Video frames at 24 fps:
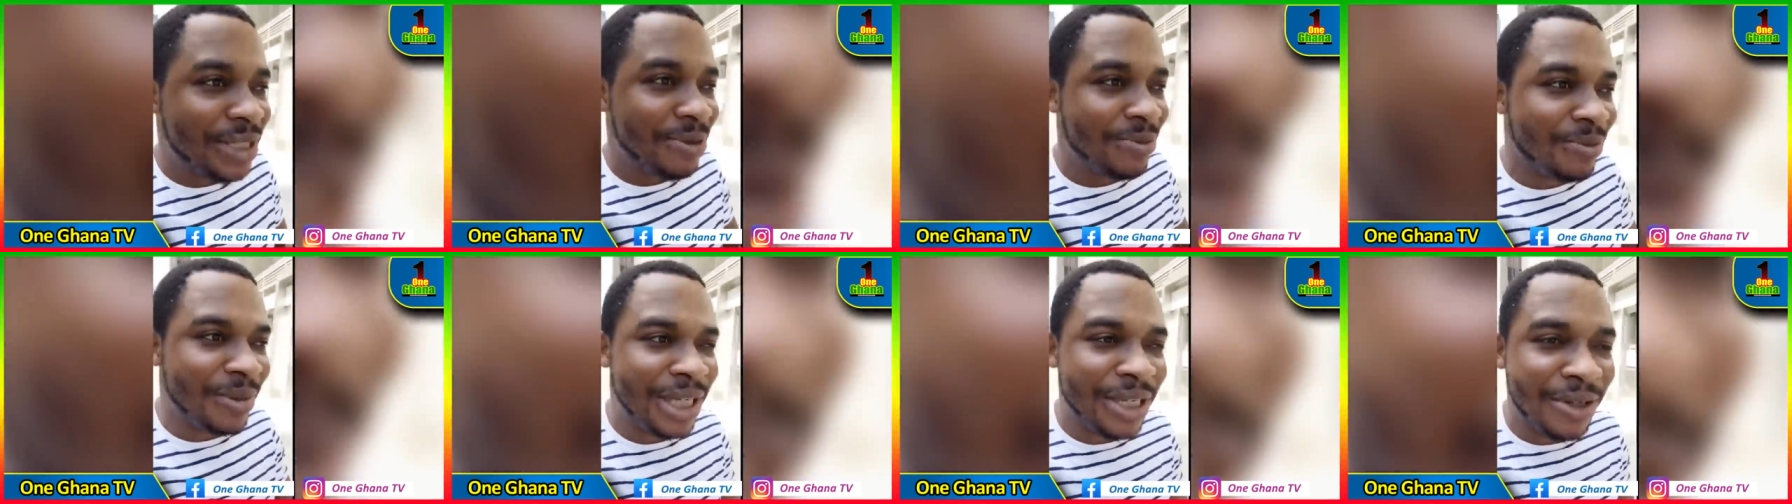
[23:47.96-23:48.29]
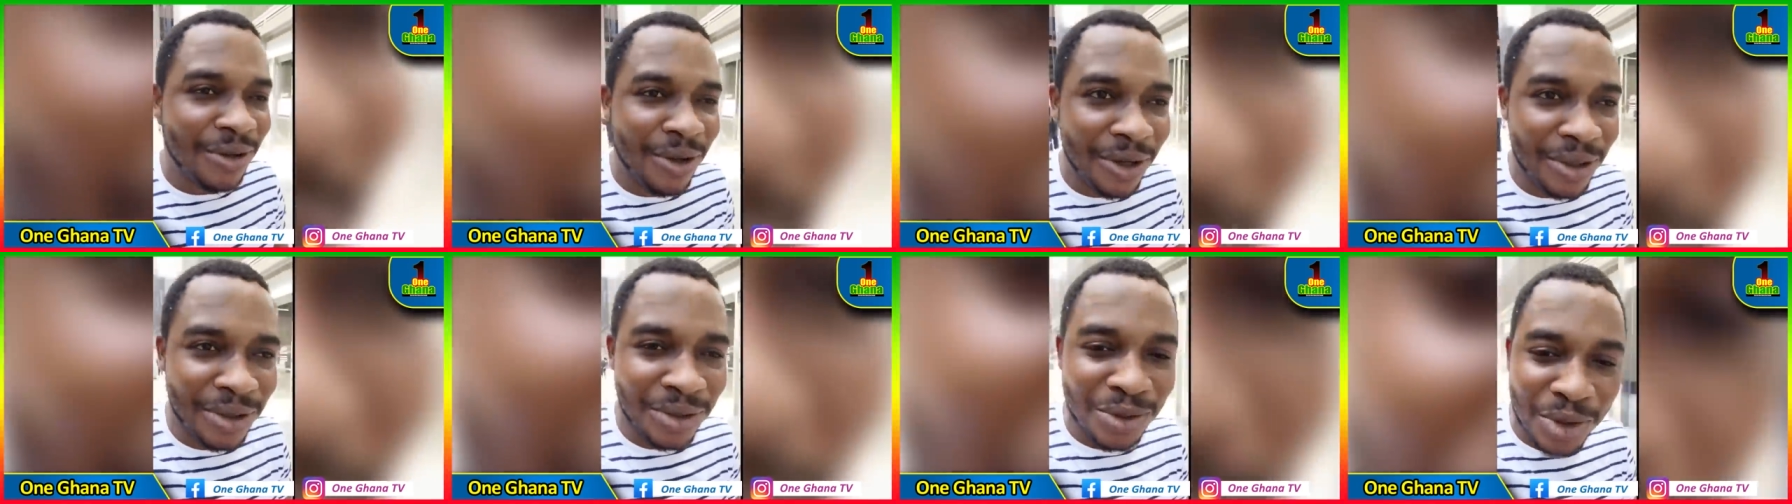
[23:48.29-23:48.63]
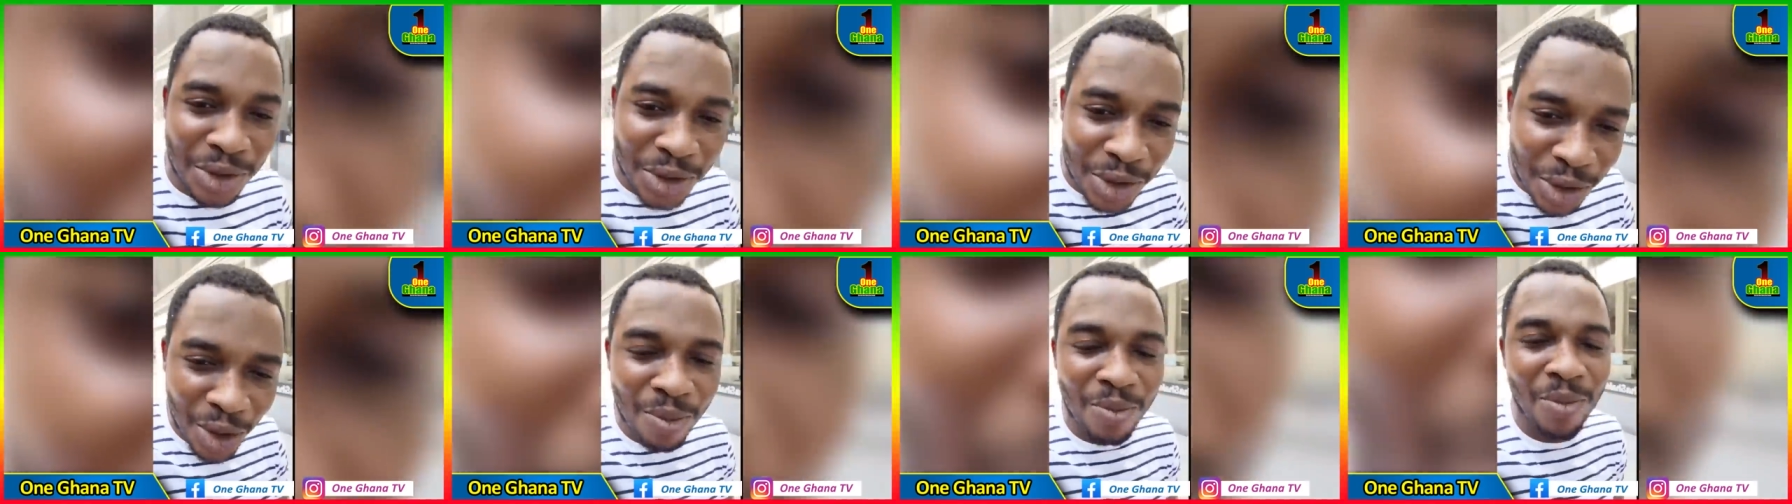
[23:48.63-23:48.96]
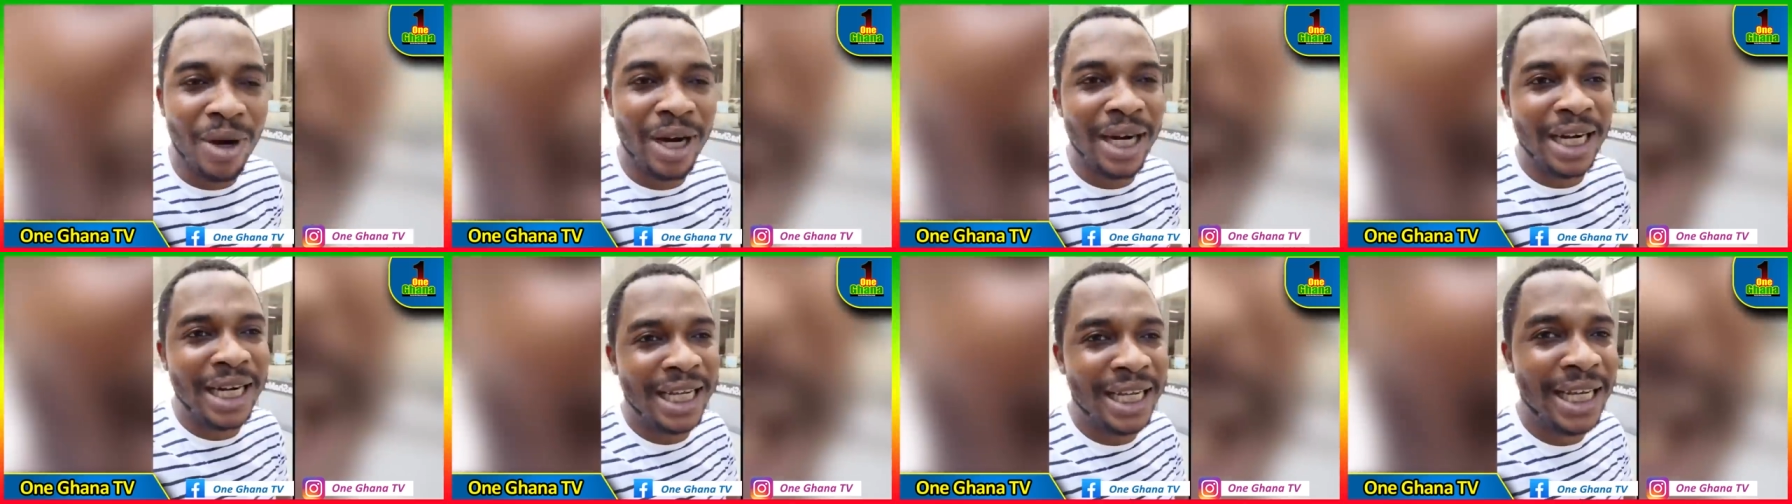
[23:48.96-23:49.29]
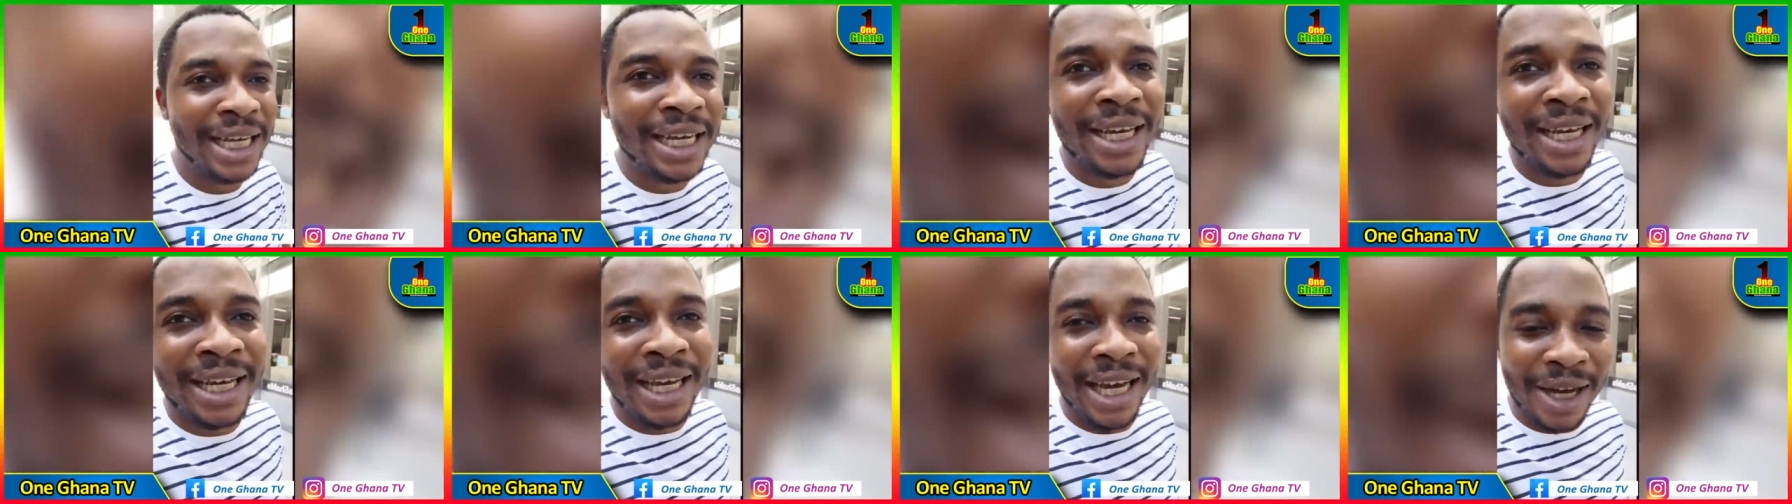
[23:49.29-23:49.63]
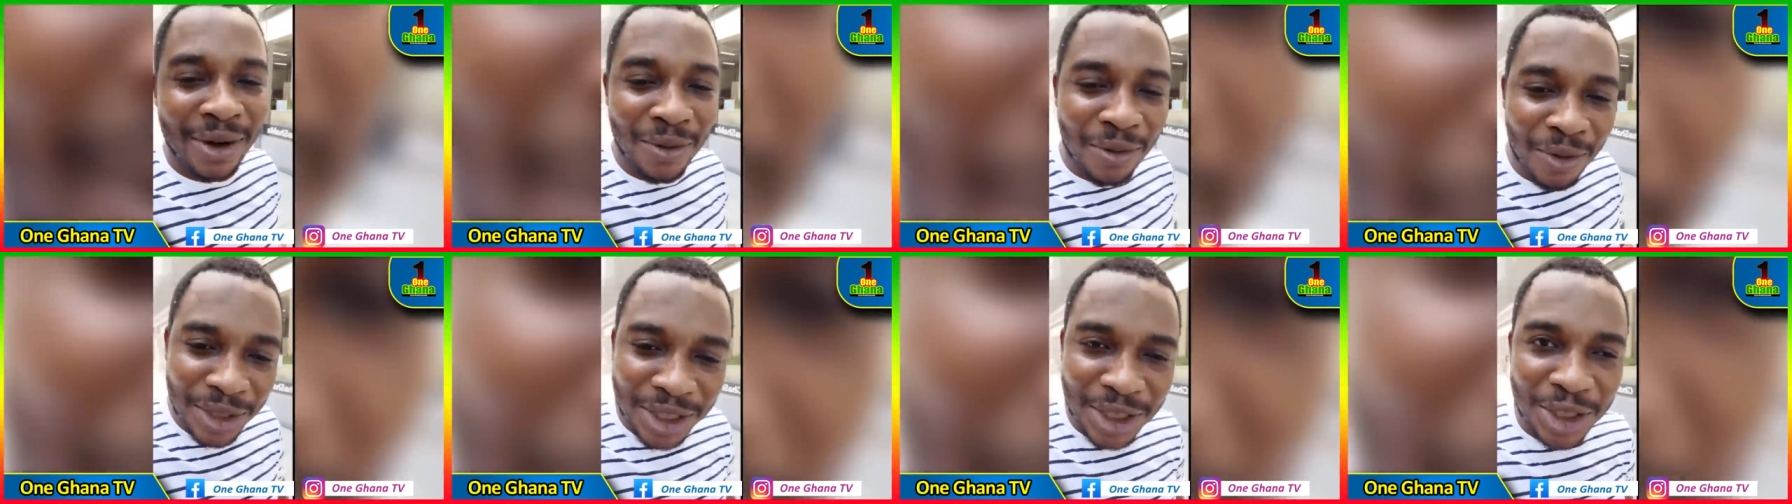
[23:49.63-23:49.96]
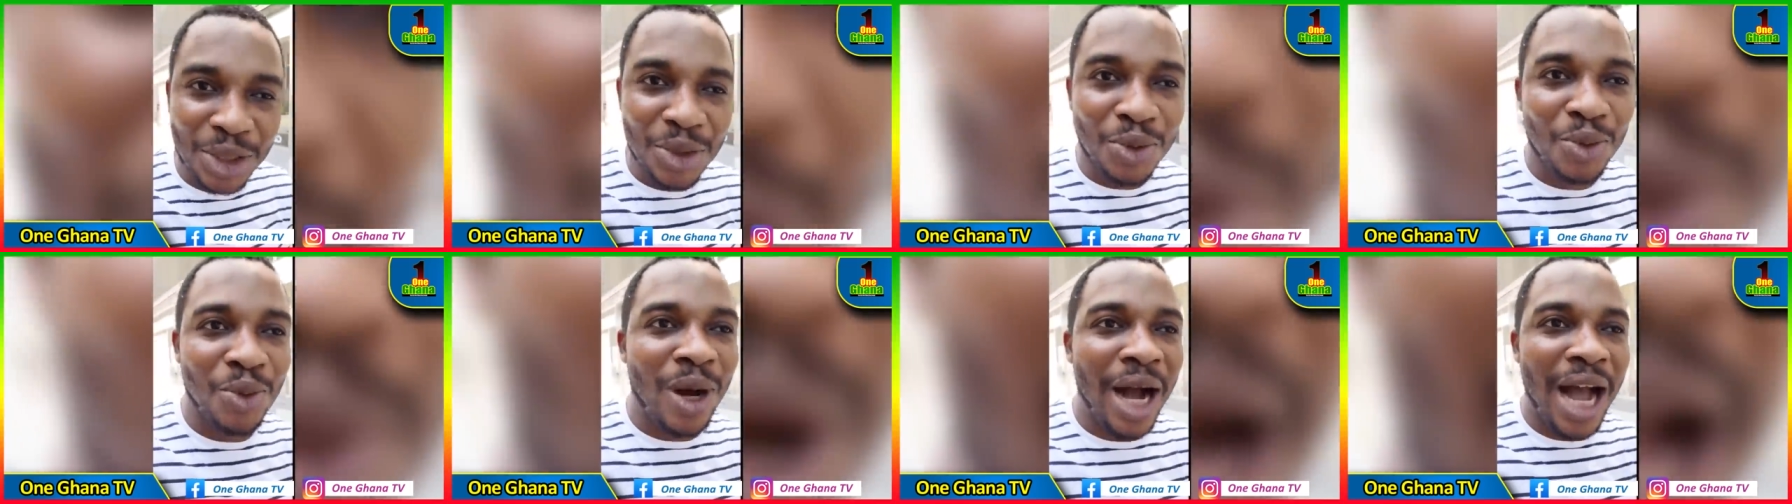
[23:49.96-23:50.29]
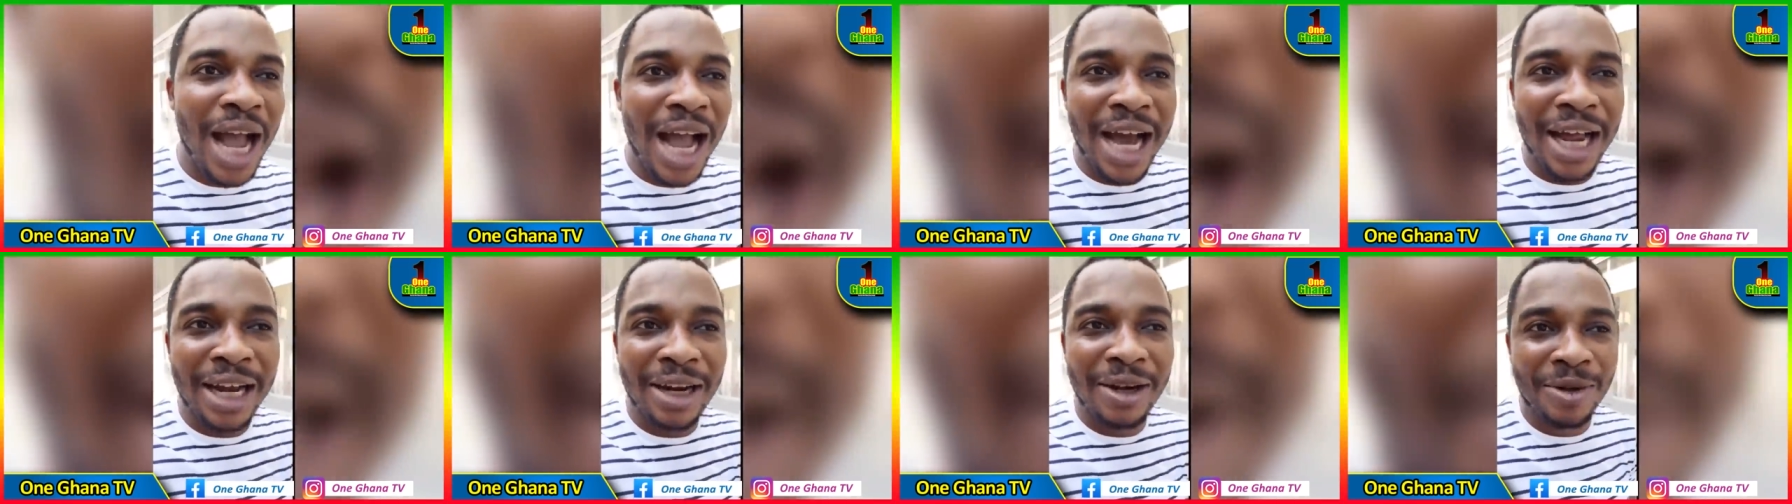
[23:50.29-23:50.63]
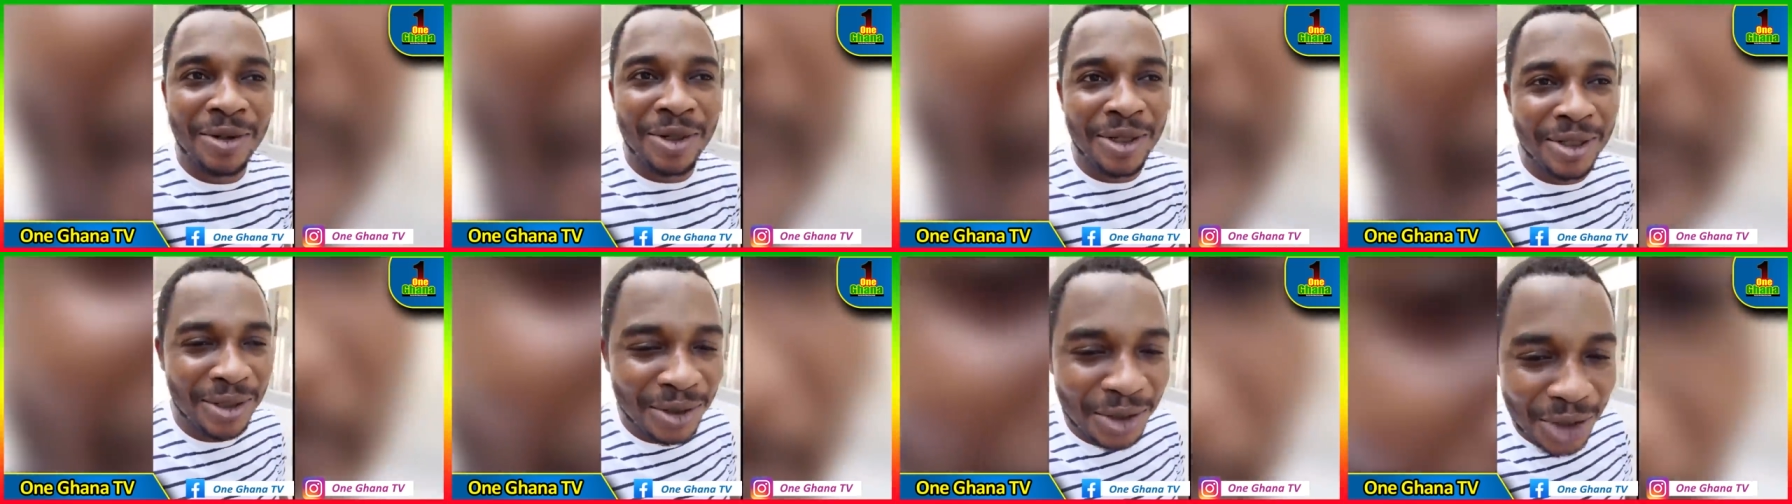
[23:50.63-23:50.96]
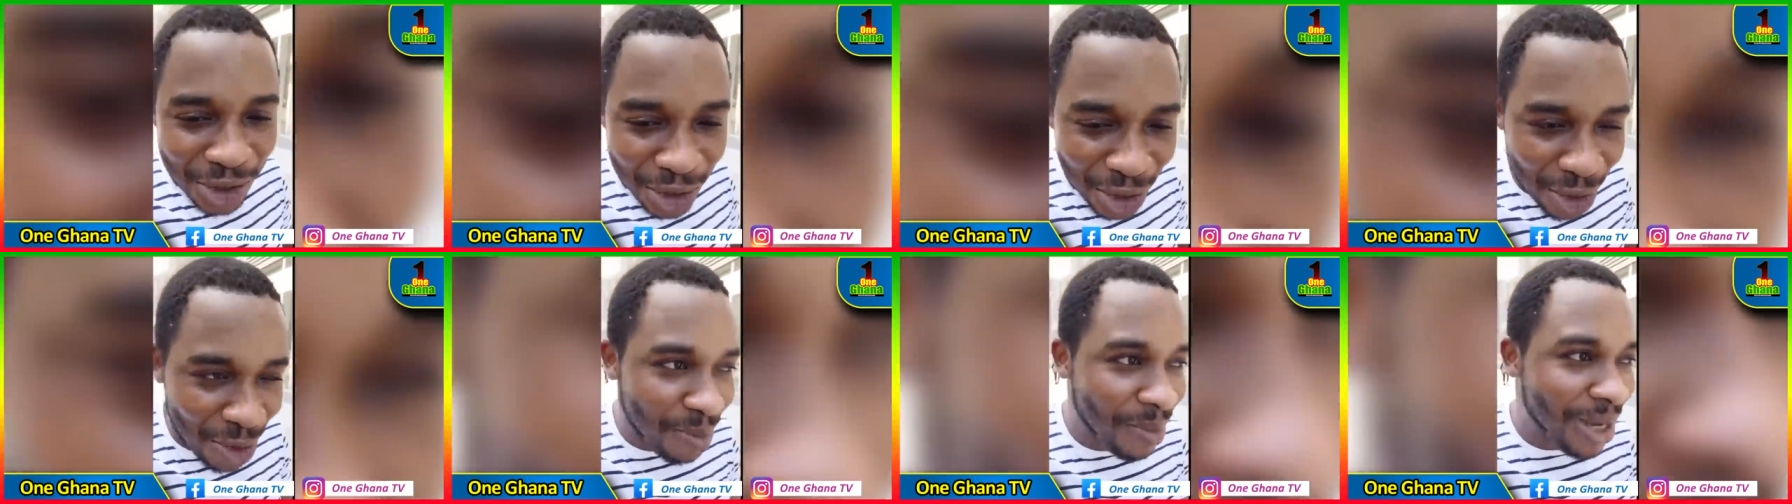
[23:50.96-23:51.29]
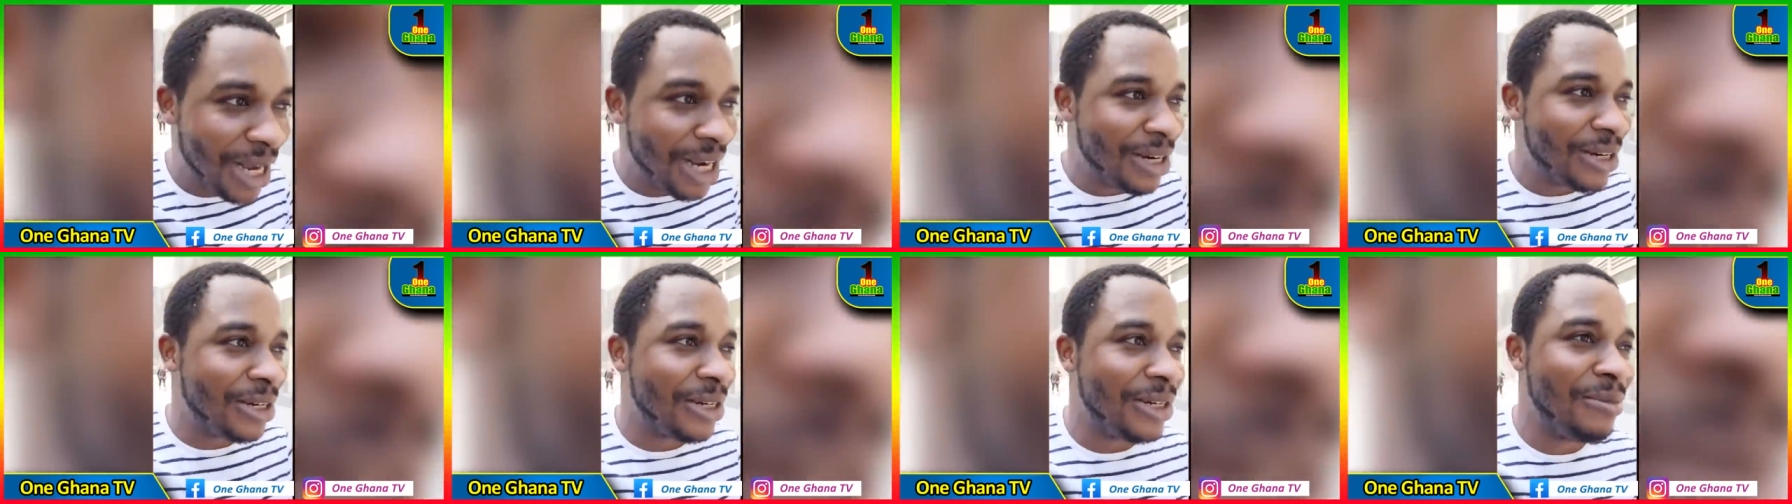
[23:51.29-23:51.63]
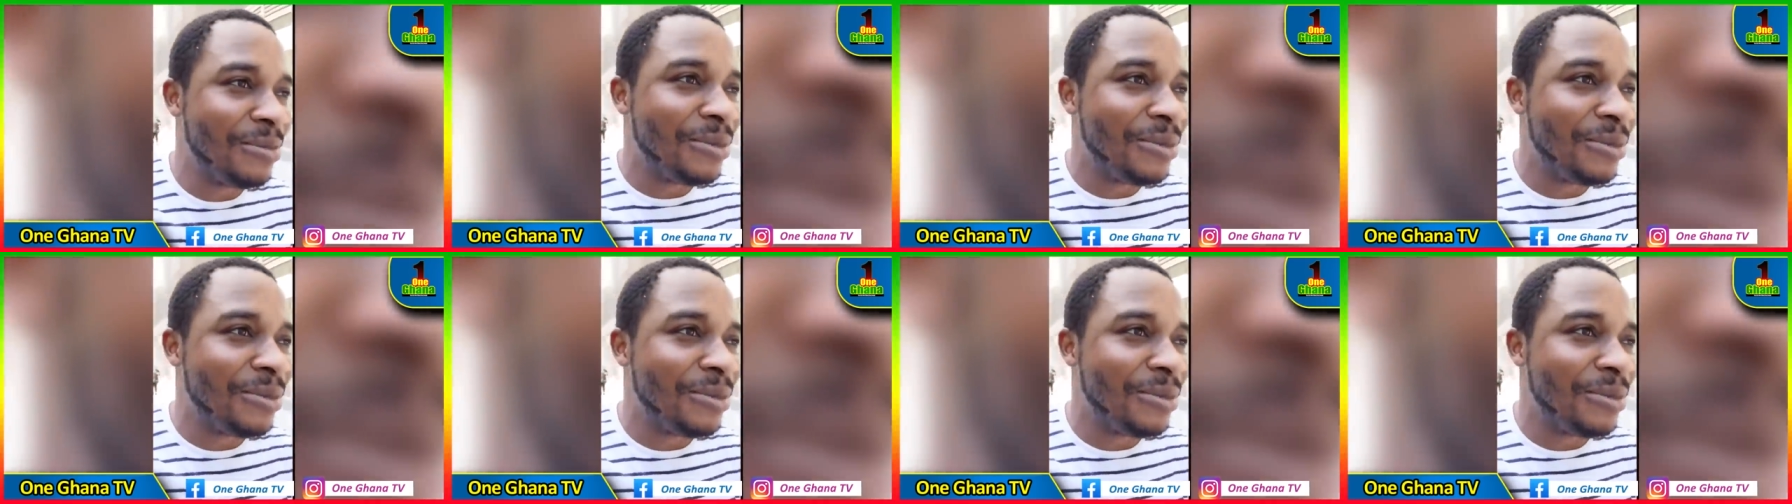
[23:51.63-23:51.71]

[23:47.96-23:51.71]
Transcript: me not to show money, and which is why I don't want to show my room